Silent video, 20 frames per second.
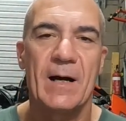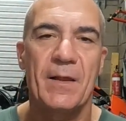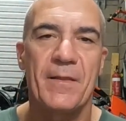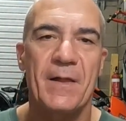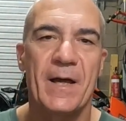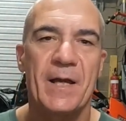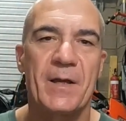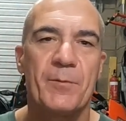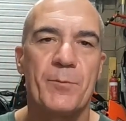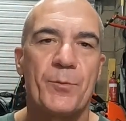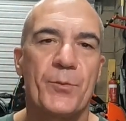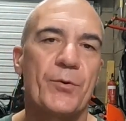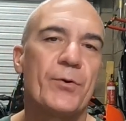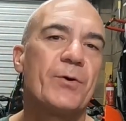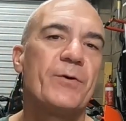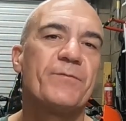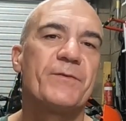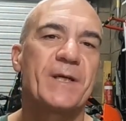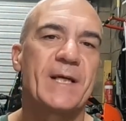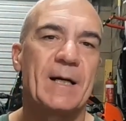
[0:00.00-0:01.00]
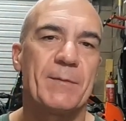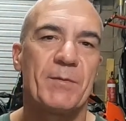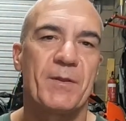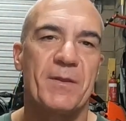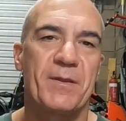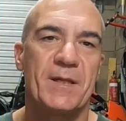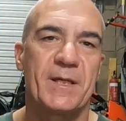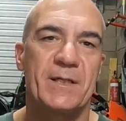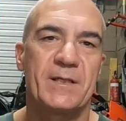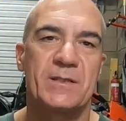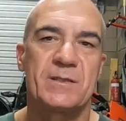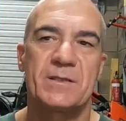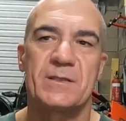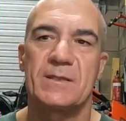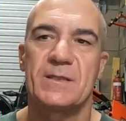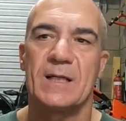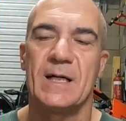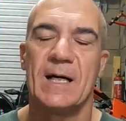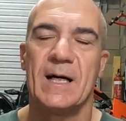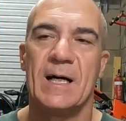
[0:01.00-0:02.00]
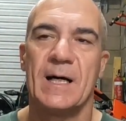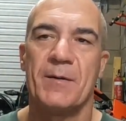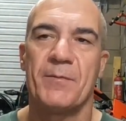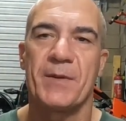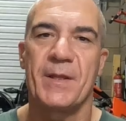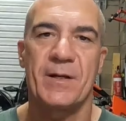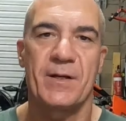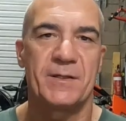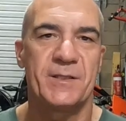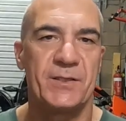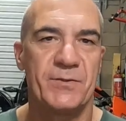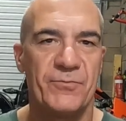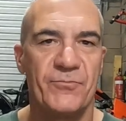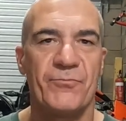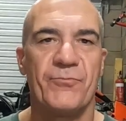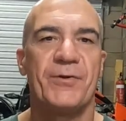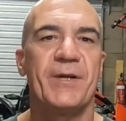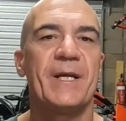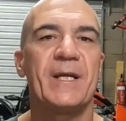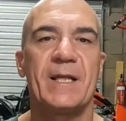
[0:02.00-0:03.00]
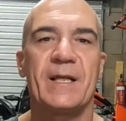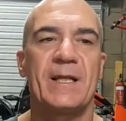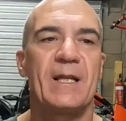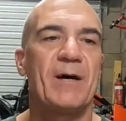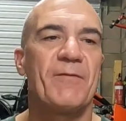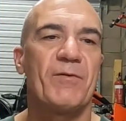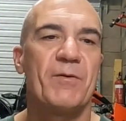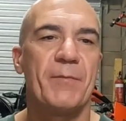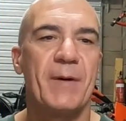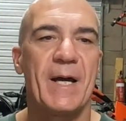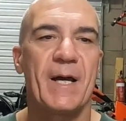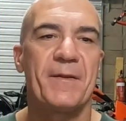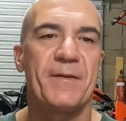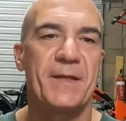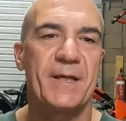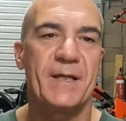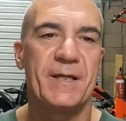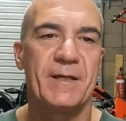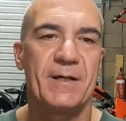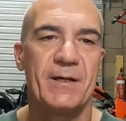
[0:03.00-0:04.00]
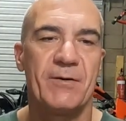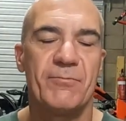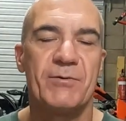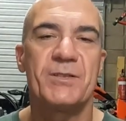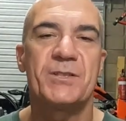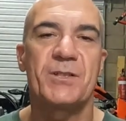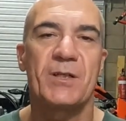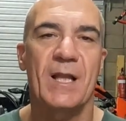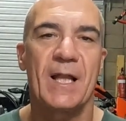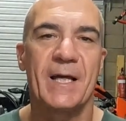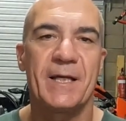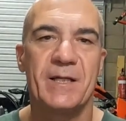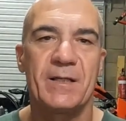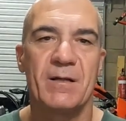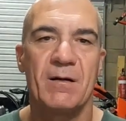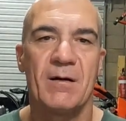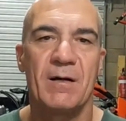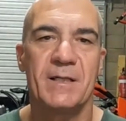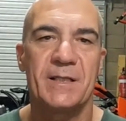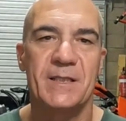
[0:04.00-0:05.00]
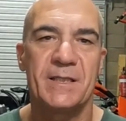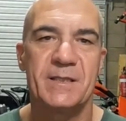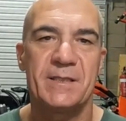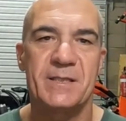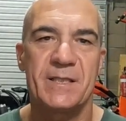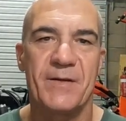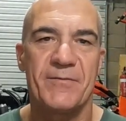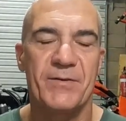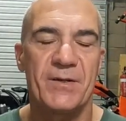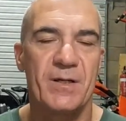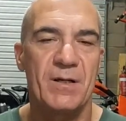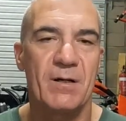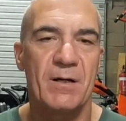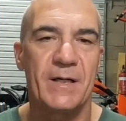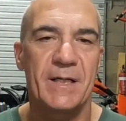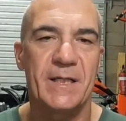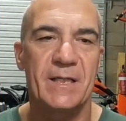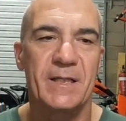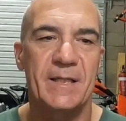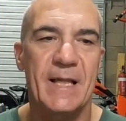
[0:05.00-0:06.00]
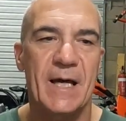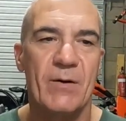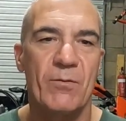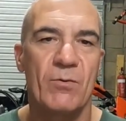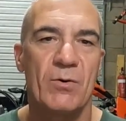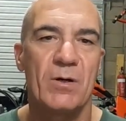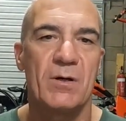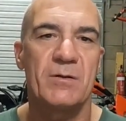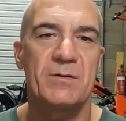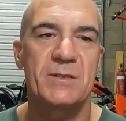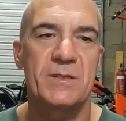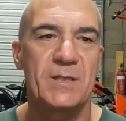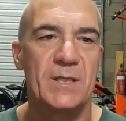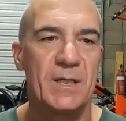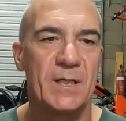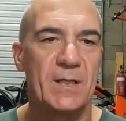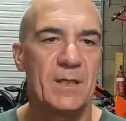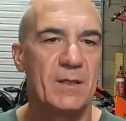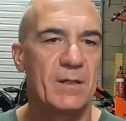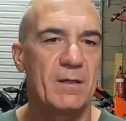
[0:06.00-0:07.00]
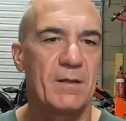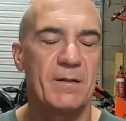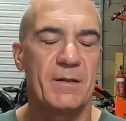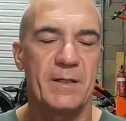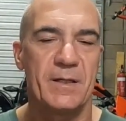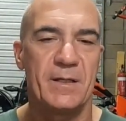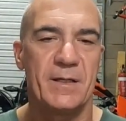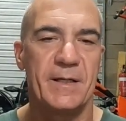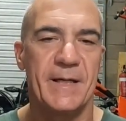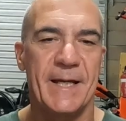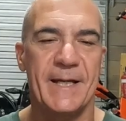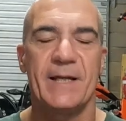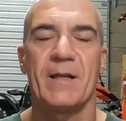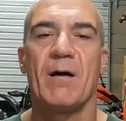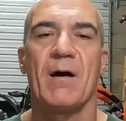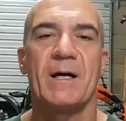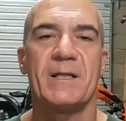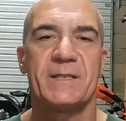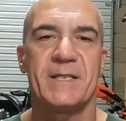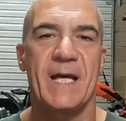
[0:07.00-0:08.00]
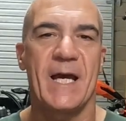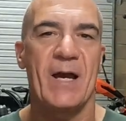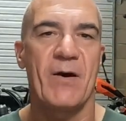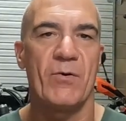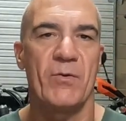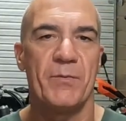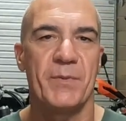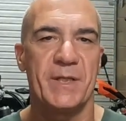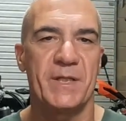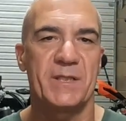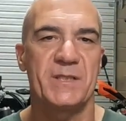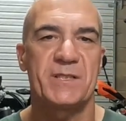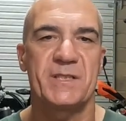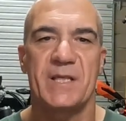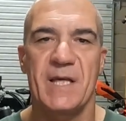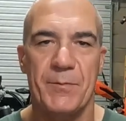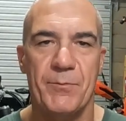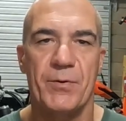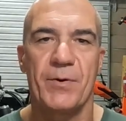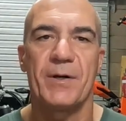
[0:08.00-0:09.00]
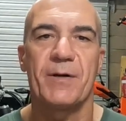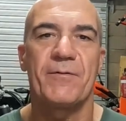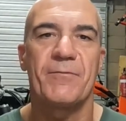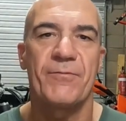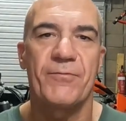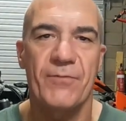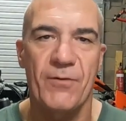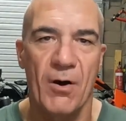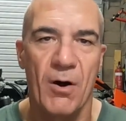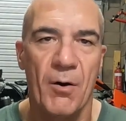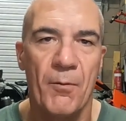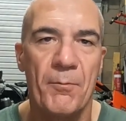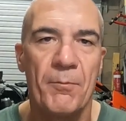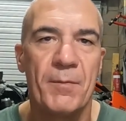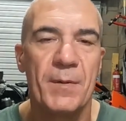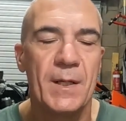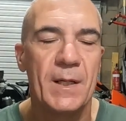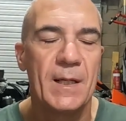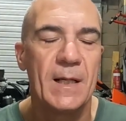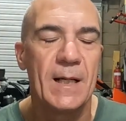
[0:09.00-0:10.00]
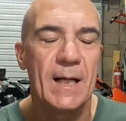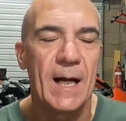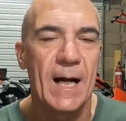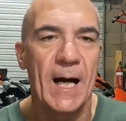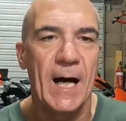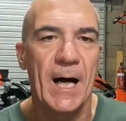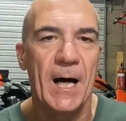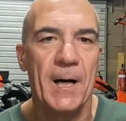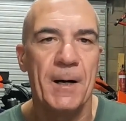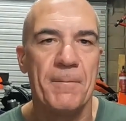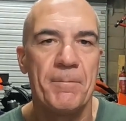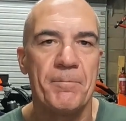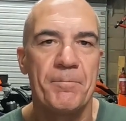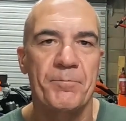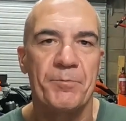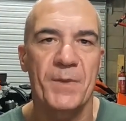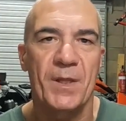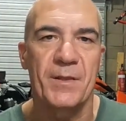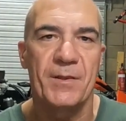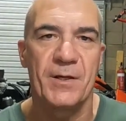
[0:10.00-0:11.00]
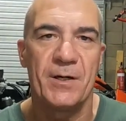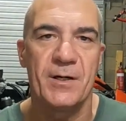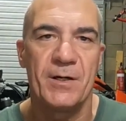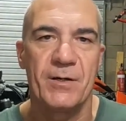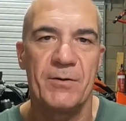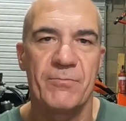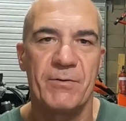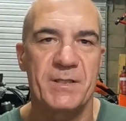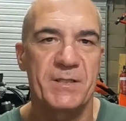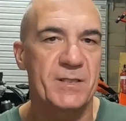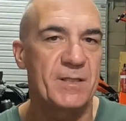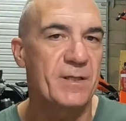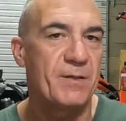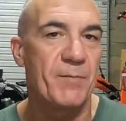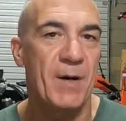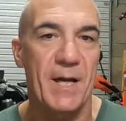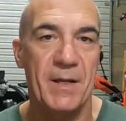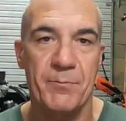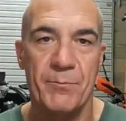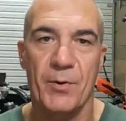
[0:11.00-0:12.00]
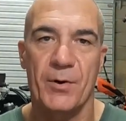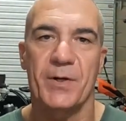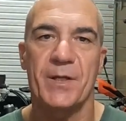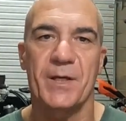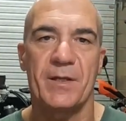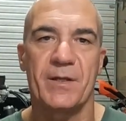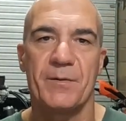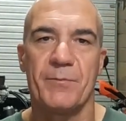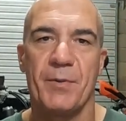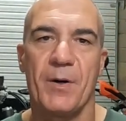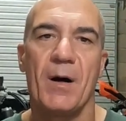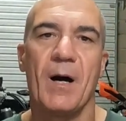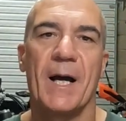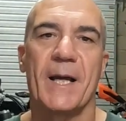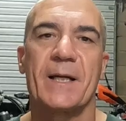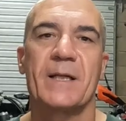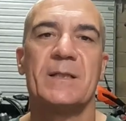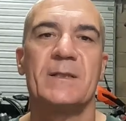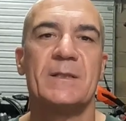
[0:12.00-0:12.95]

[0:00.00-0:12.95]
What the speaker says: they improved a couple of things that I didn't really love about the original 890, 790, and that was the headlight tower being separate from the rest of the main body of the bike.